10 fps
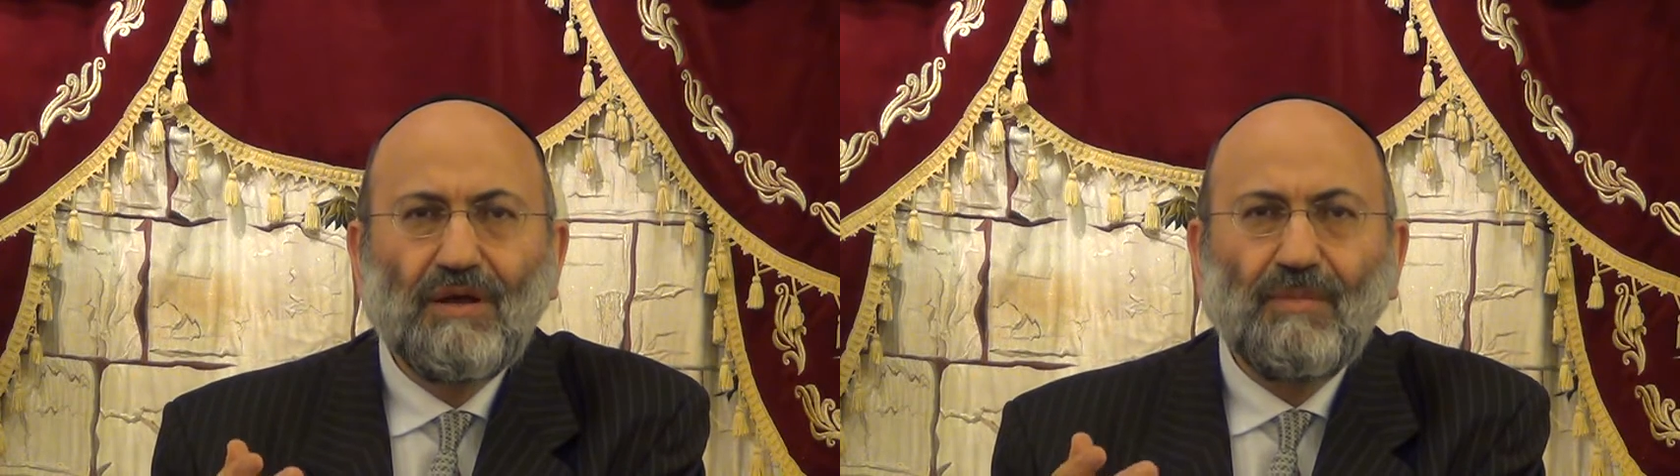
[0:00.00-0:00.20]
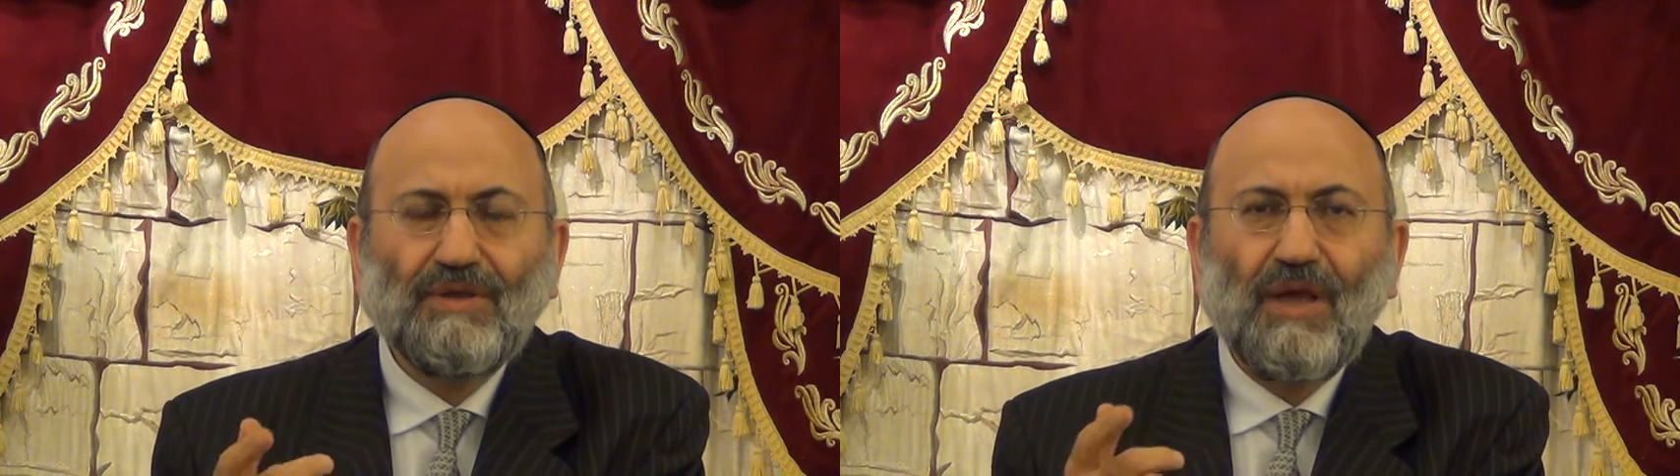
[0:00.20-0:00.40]

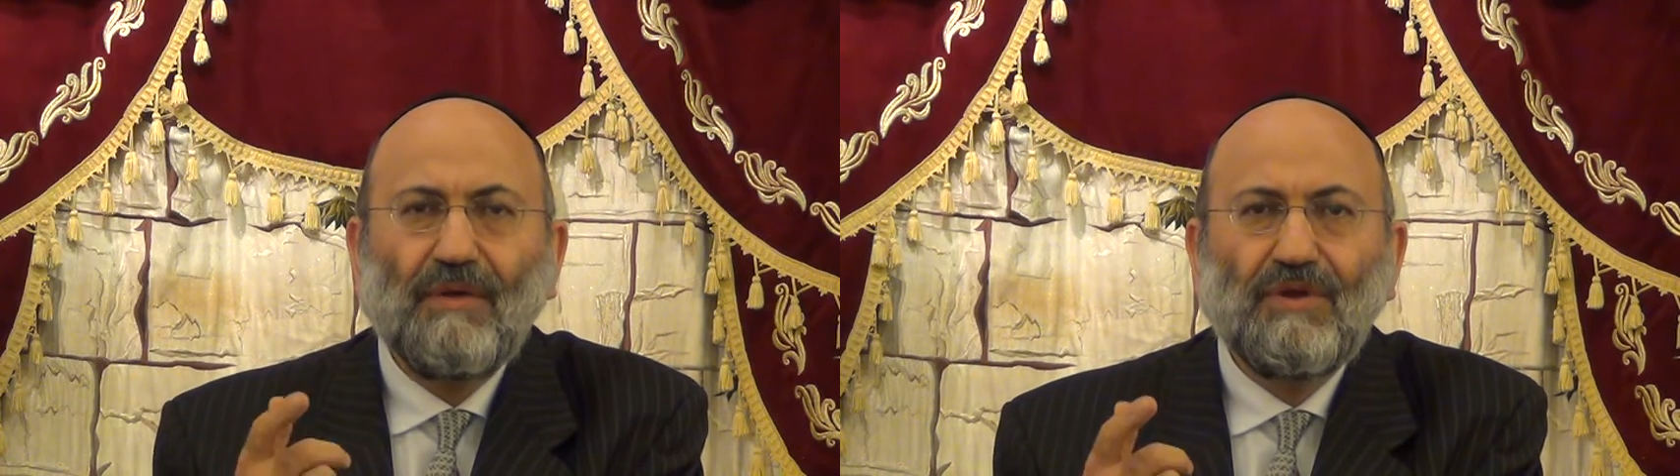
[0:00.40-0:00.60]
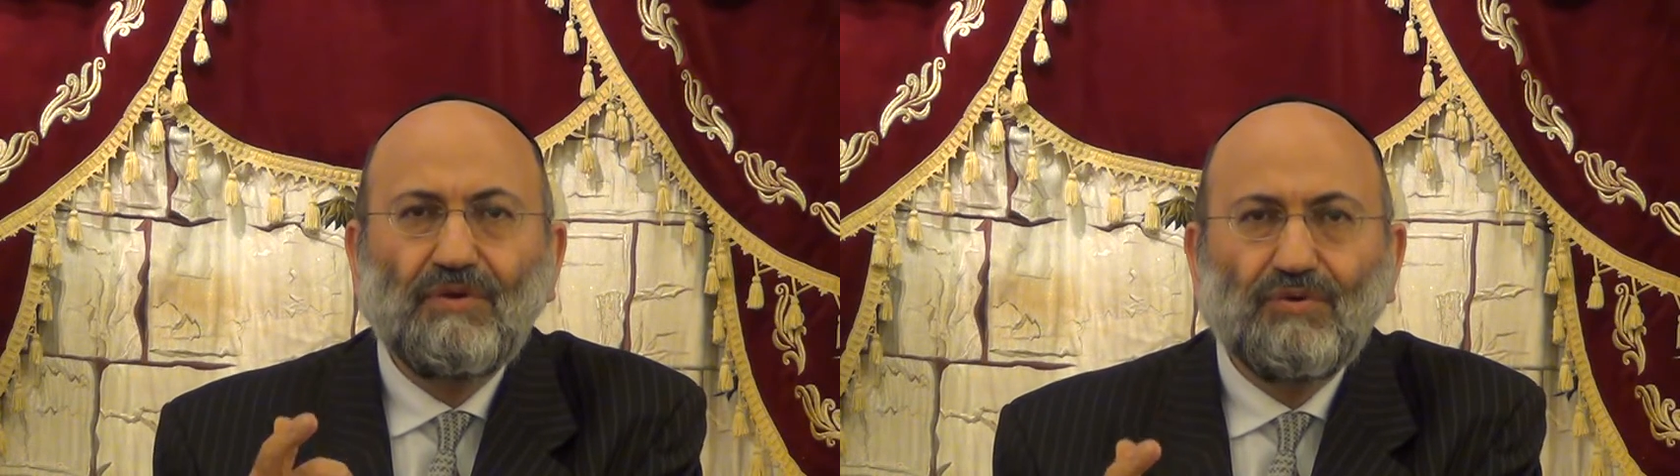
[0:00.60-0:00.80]
But I
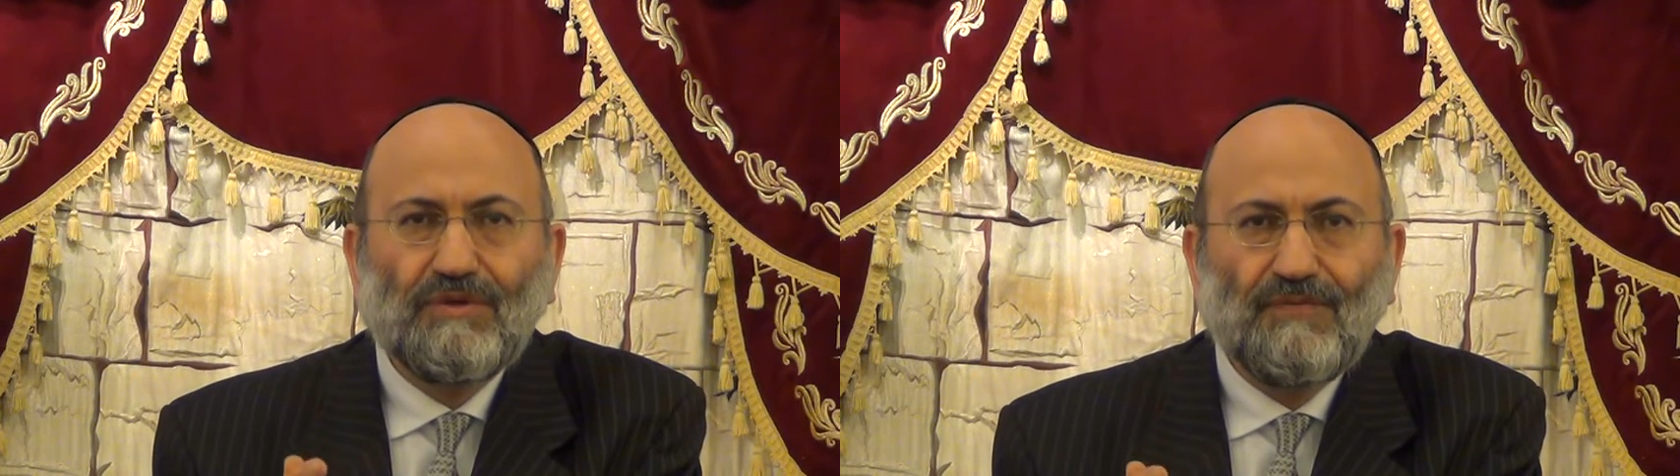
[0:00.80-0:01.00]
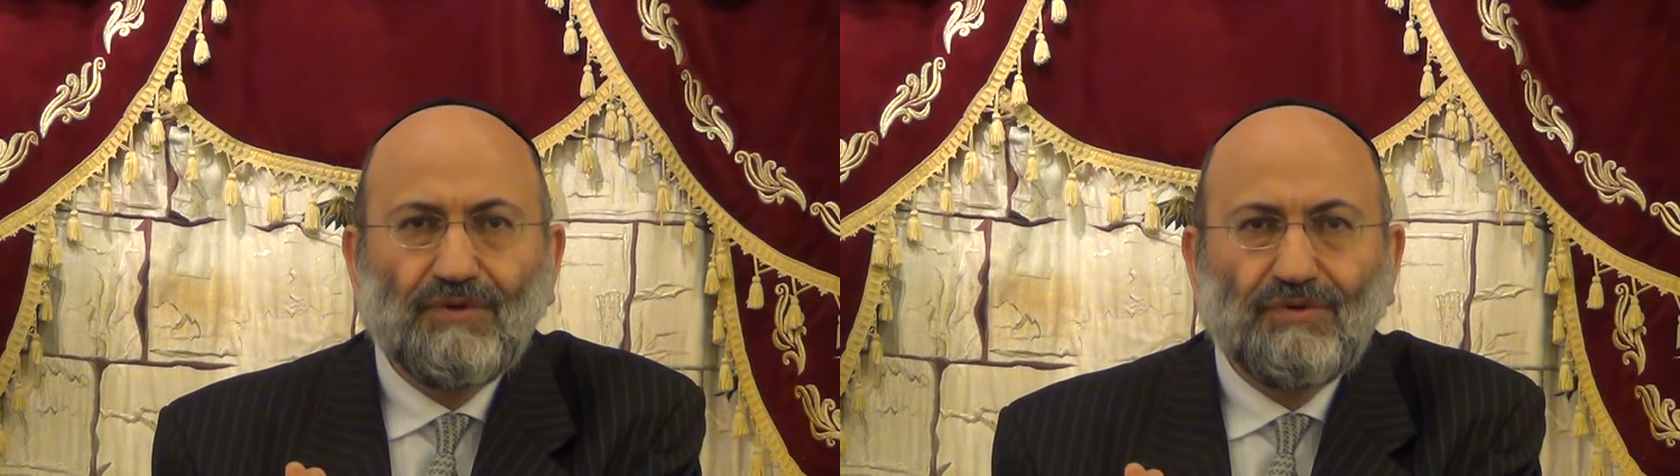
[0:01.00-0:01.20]
have a
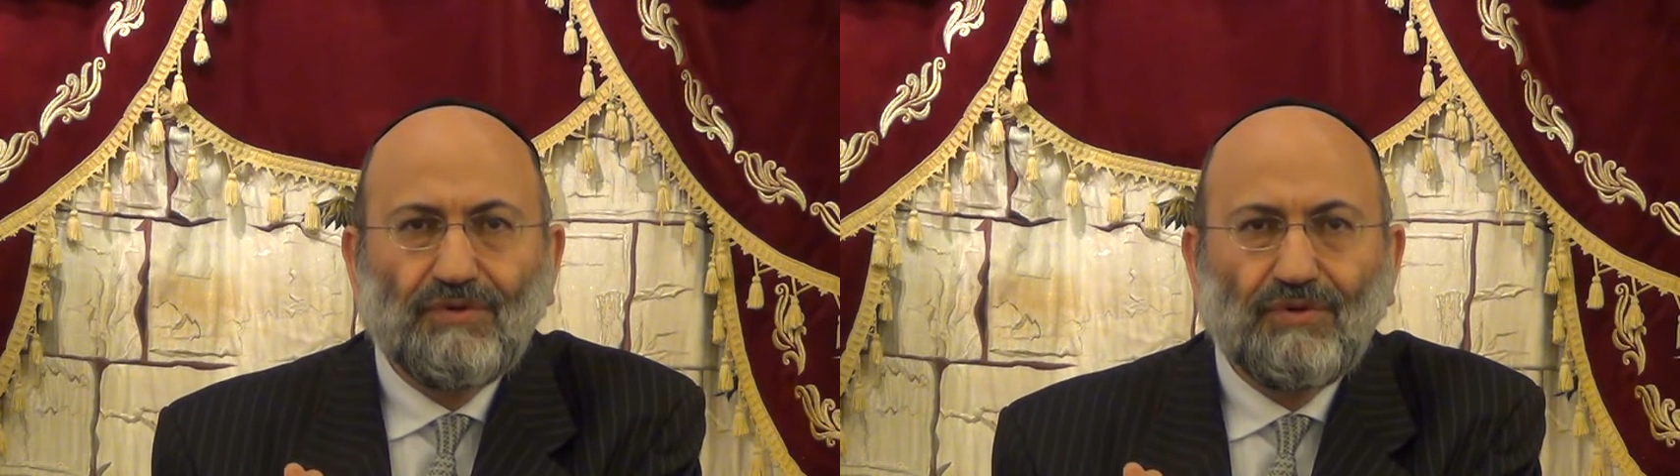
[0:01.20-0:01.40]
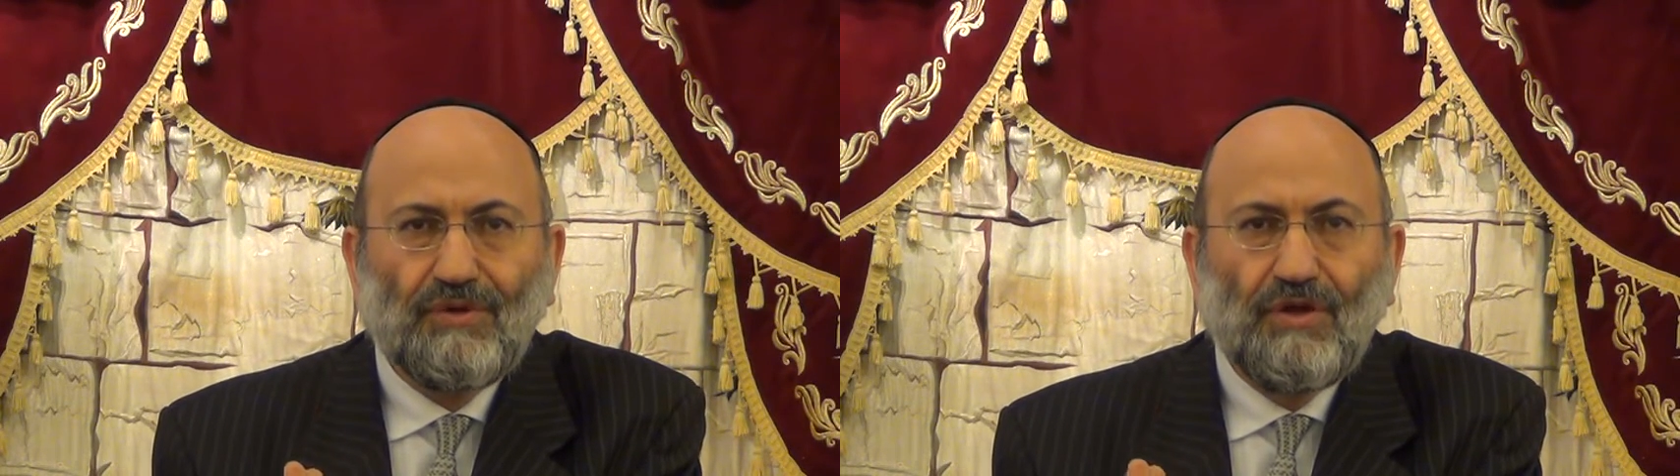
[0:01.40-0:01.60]
news for you.